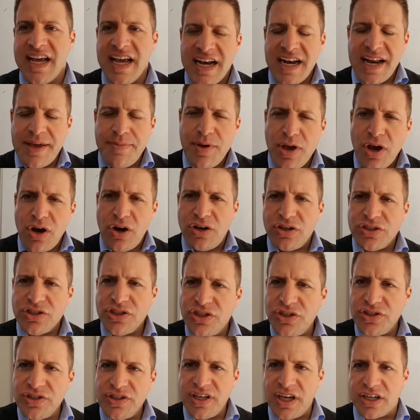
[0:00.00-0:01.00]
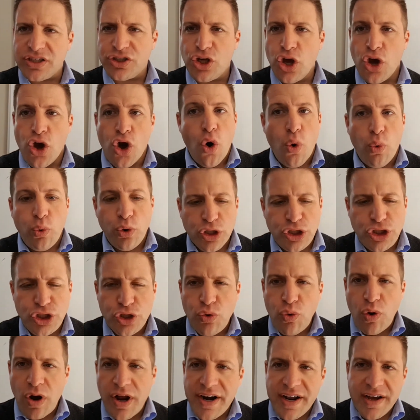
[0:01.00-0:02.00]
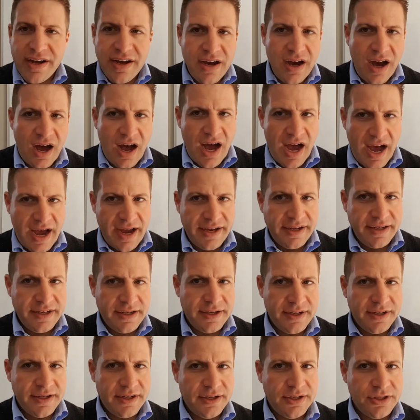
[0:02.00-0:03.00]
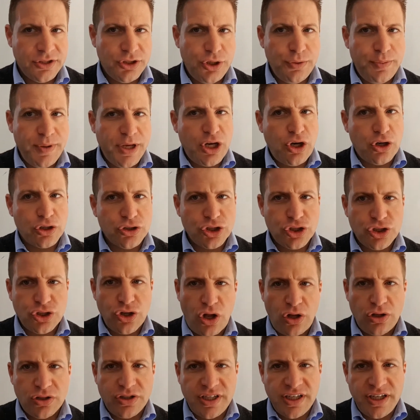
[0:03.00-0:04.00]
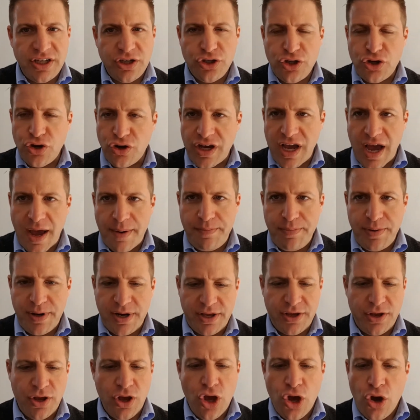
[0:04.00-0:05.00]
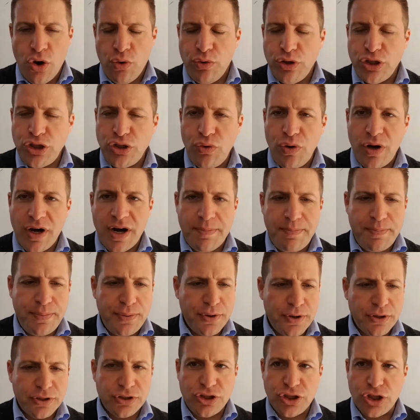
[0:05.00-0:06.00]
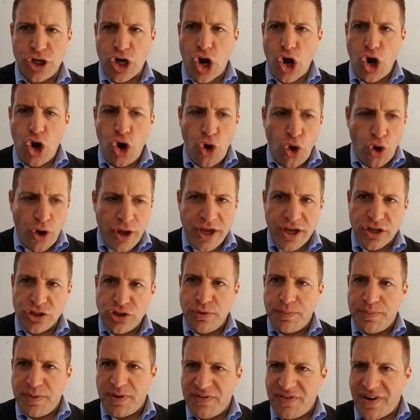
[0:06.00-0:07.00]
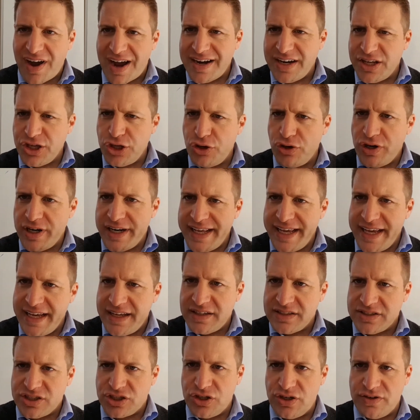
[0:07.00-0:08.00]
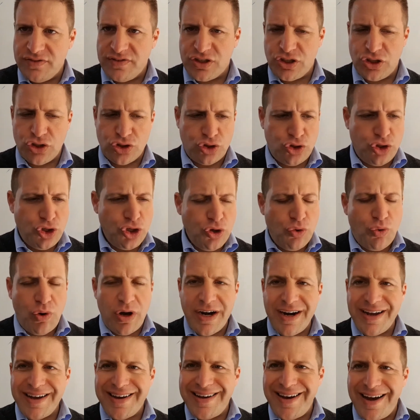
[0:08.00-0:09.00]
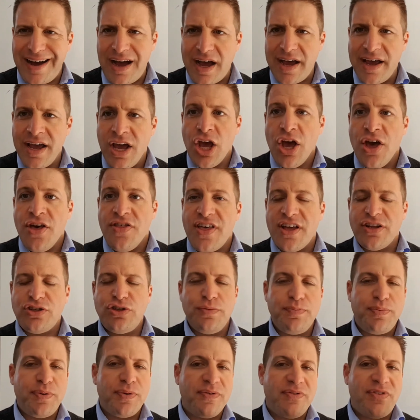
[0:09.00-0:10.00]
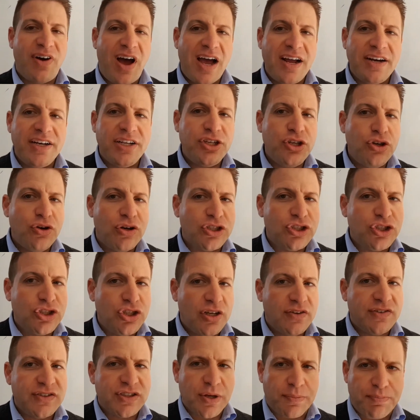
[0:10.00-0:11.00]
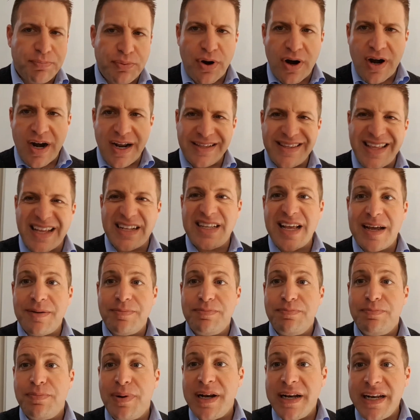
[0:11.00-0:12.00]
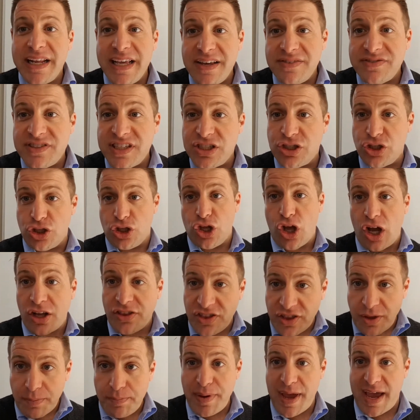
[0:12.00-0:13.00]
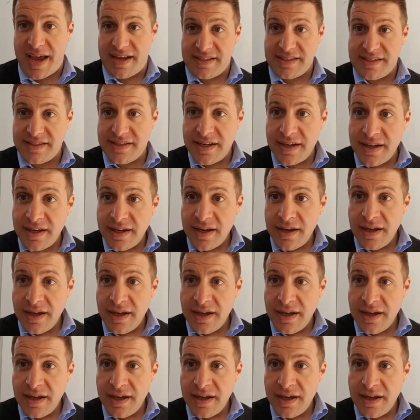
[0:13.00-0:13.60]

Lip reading: Let me ask you this. Would you want a guy to be consulting in your company? Would you want a person, a lawyer, to providing you legal services? Do you want a guy that to providing you a service or product that believes he's not the best?